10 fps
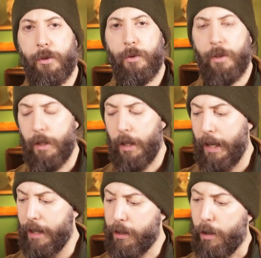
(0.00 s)
to the
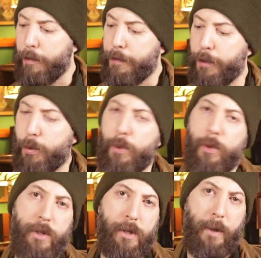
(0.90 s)
land of the
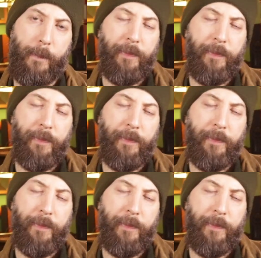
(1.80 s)
Rus.